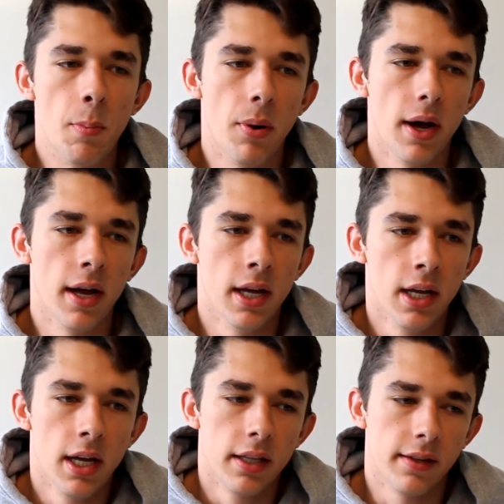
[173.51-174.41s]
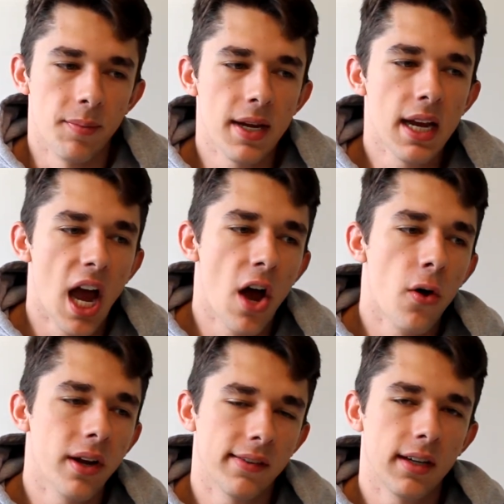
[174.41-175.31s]
but to me, I
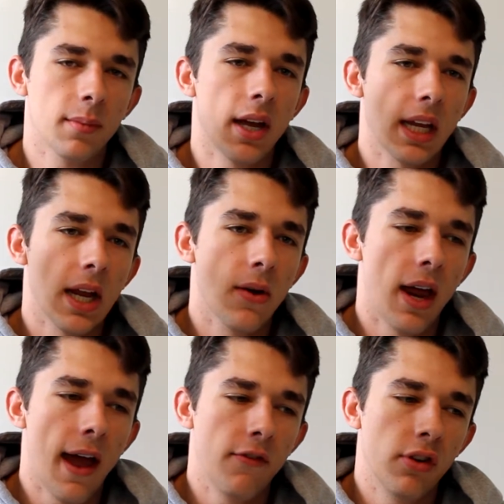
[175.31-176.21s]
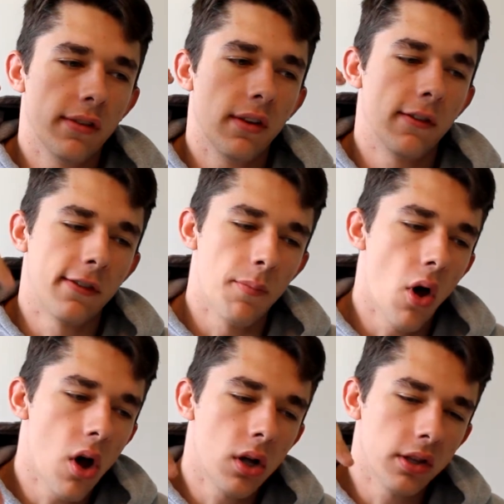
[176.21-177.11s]
always seemed like it would have just a
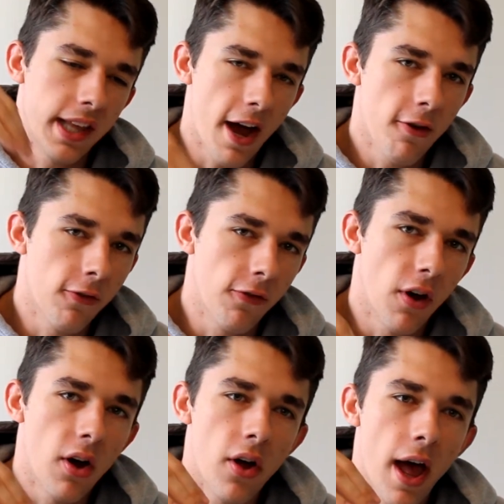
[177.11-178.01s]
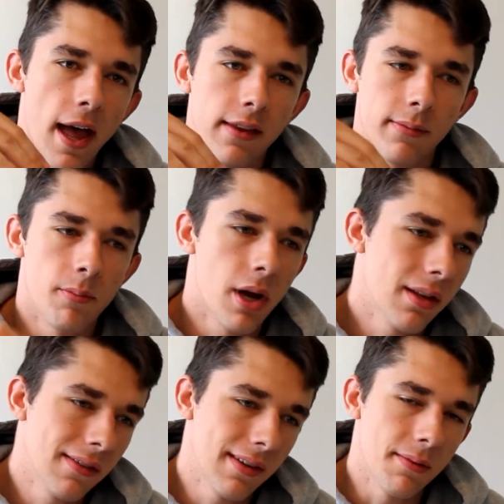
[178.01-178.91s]
small downfall as
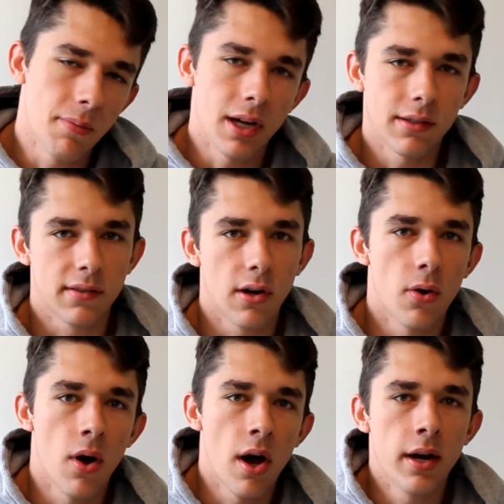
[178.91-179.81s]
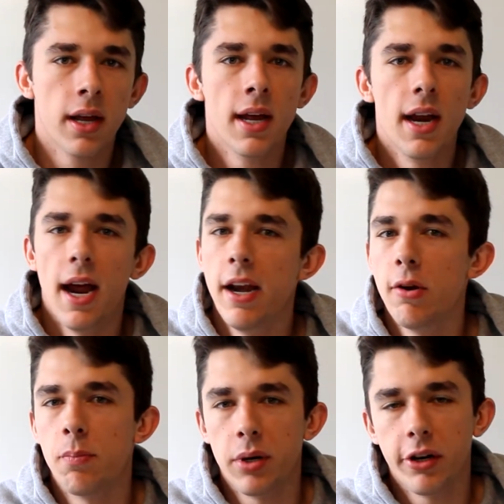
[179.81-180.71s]
months and months go on and it
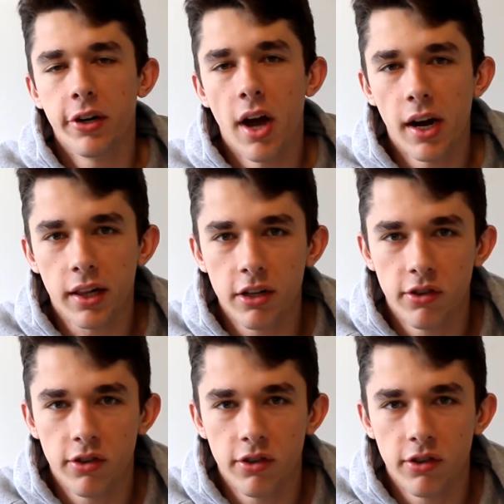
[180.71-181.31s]
would periodically